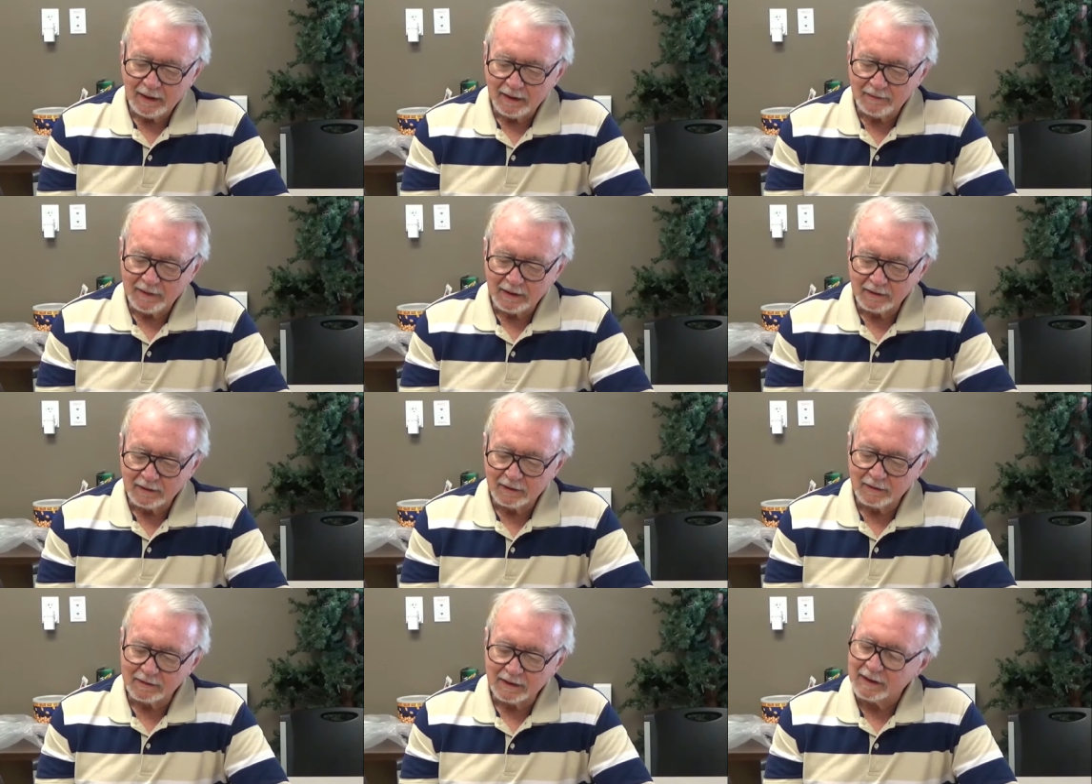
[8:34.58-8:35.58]
in the
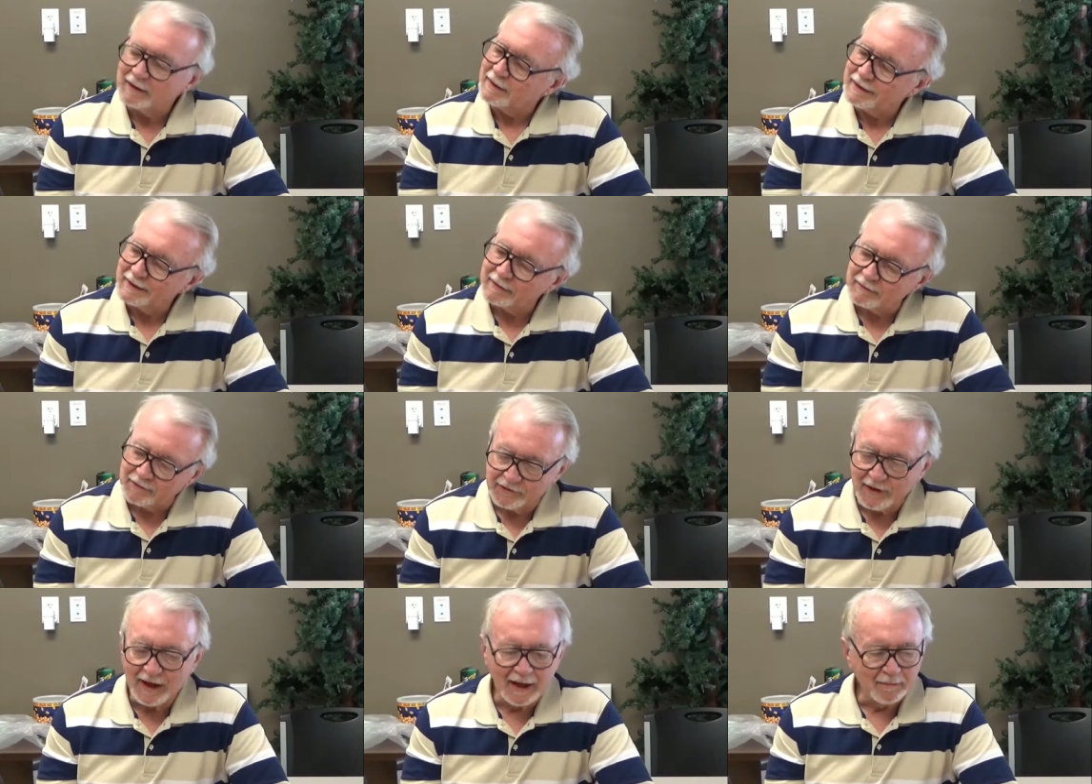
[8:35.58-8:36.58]
adult and the dental
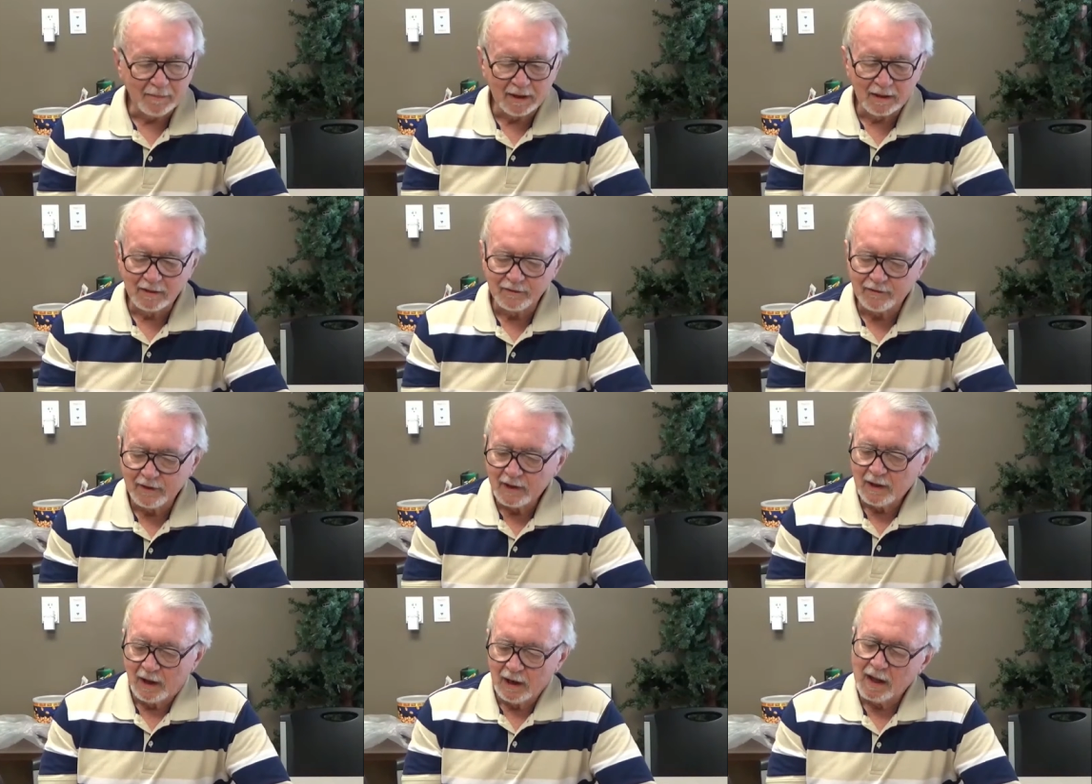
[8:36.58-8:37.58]
side, because
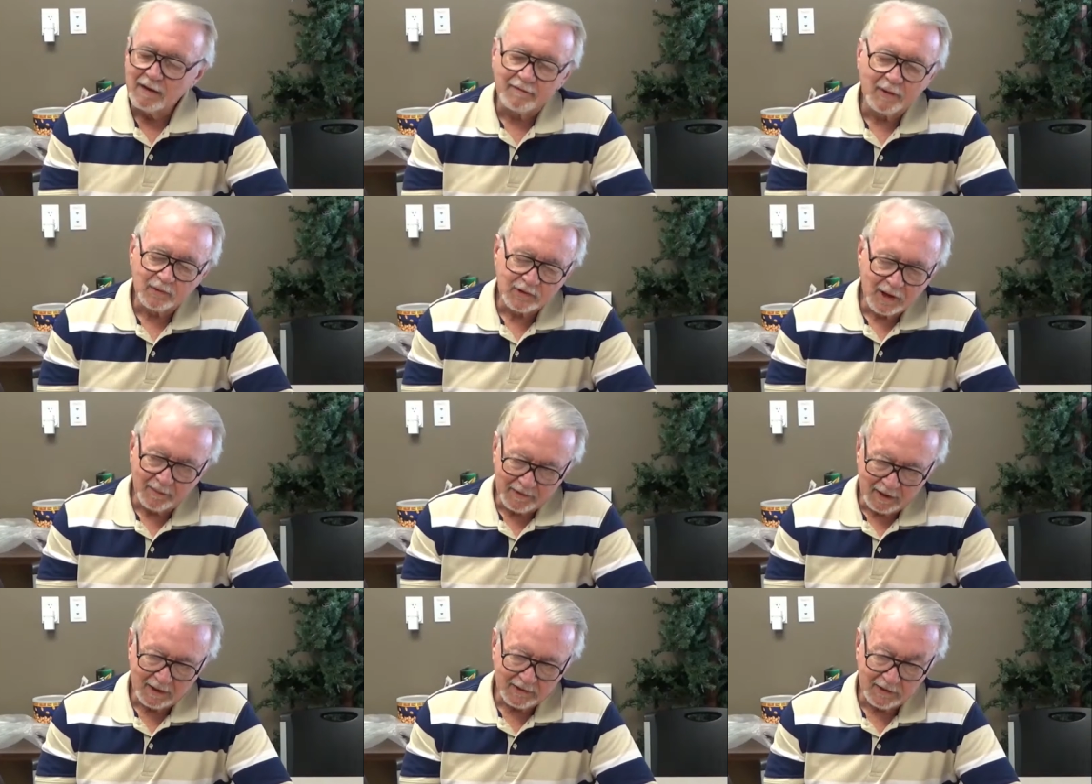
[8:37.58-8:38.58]
a lot of folks come
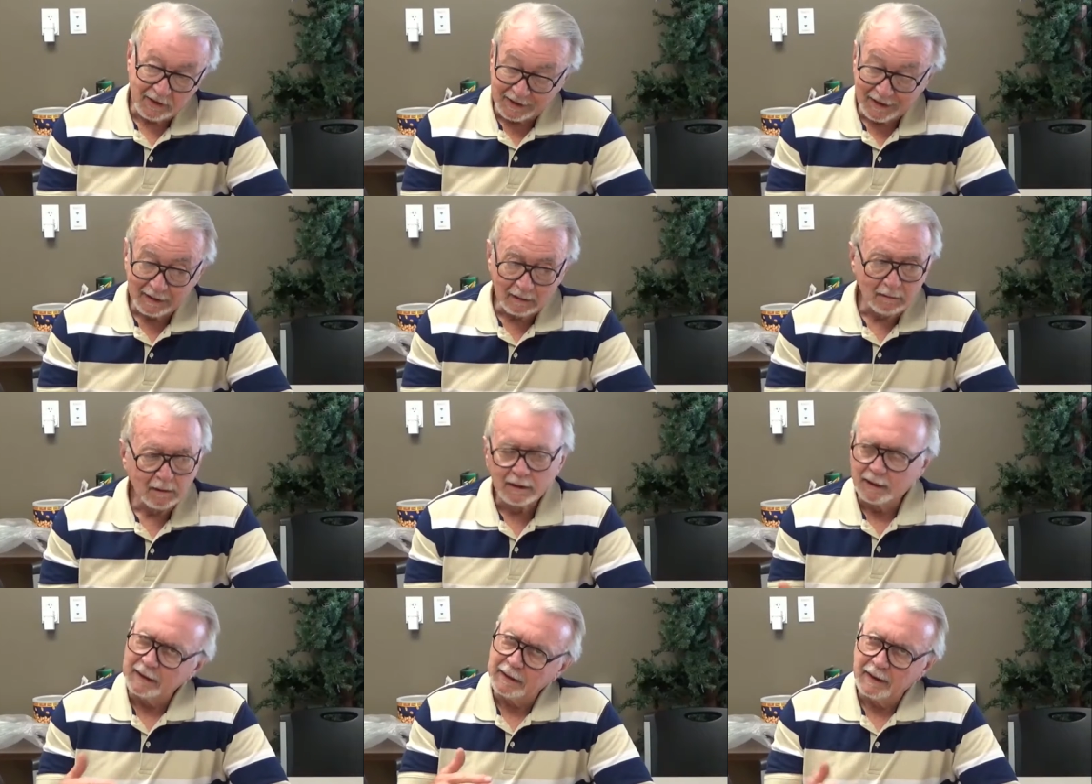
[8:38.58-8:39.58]
to us to dental,
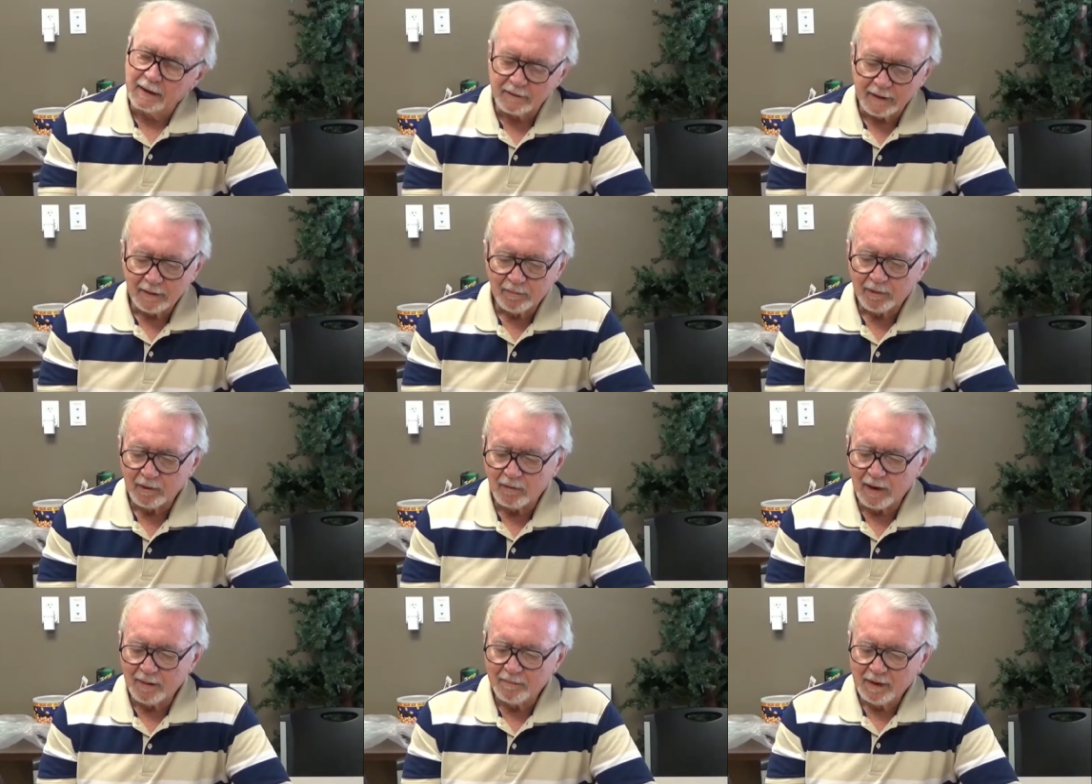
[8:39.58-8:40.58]
in our dental
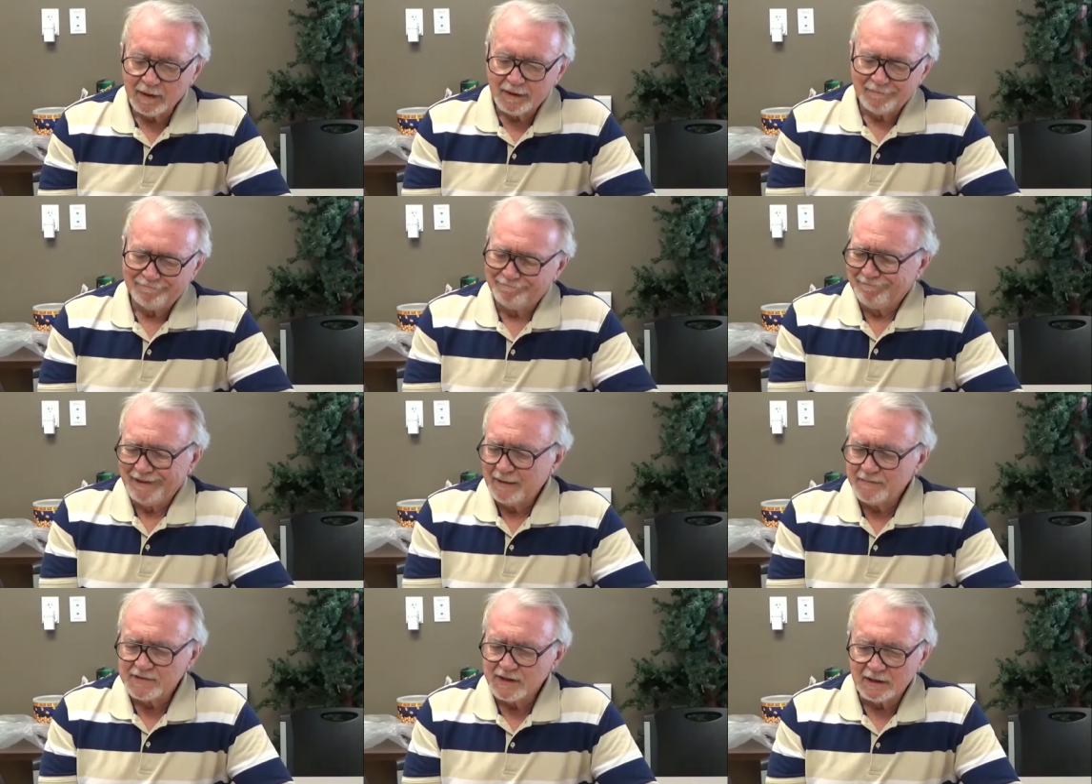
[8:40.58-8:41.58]
program, that
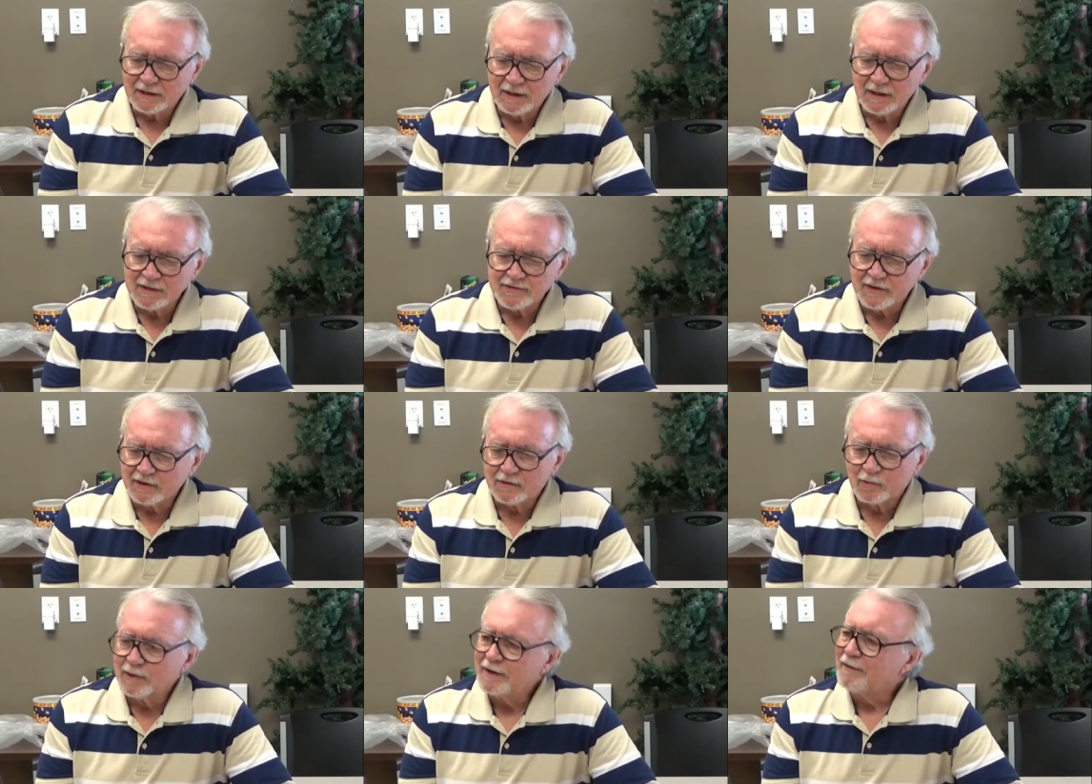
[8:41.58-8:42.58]
haven't seen a dentist in
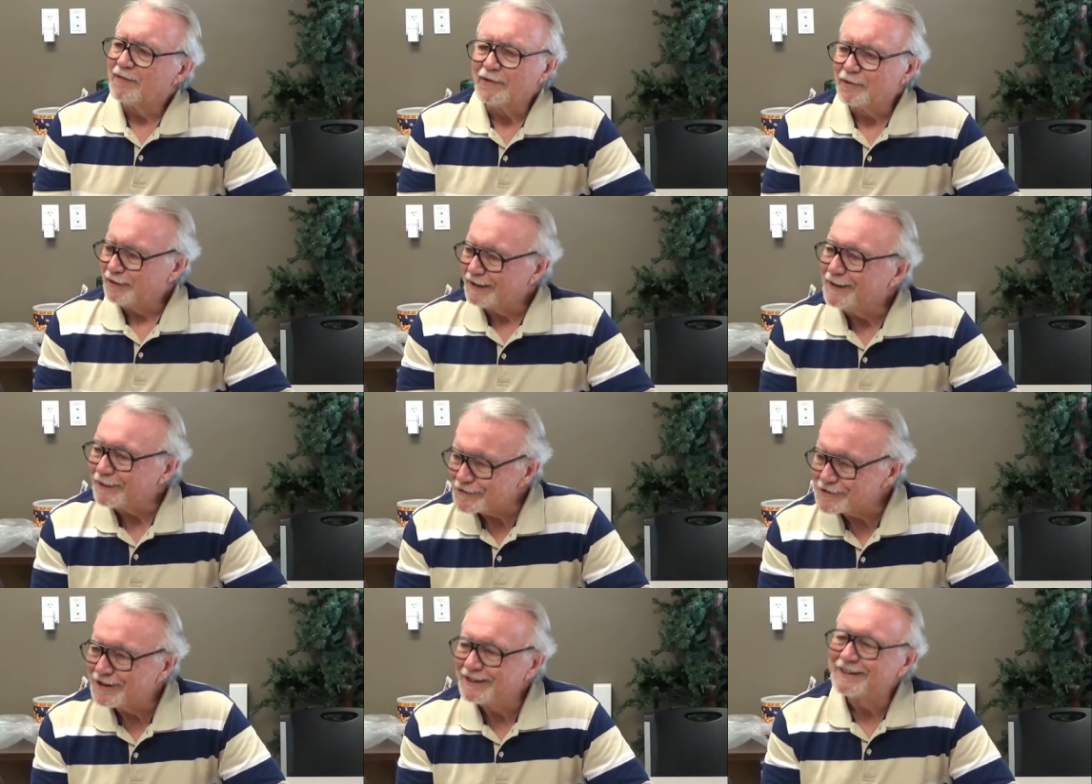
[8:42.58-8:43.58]
20 or 30 years.